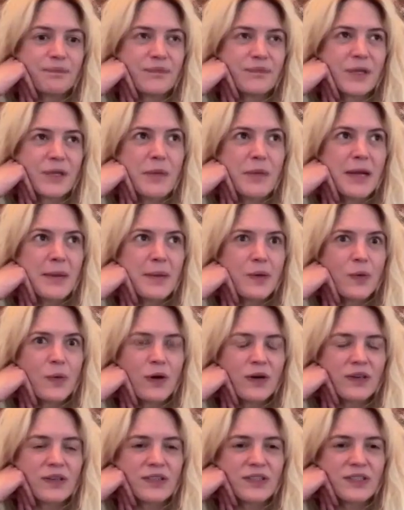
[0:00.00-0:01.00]
and maybe
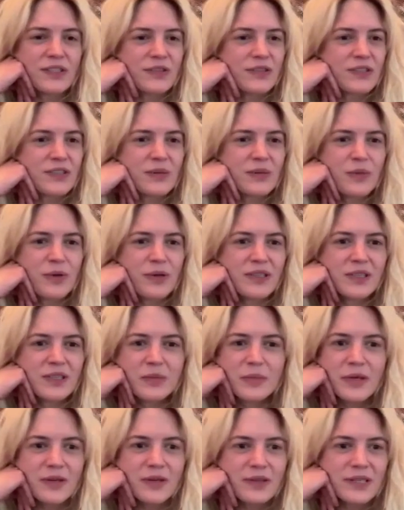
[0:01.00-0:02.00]
one or two somewhere in the
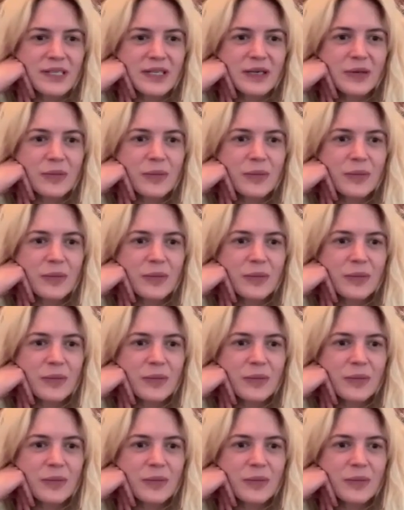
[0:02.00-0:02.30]
middle there.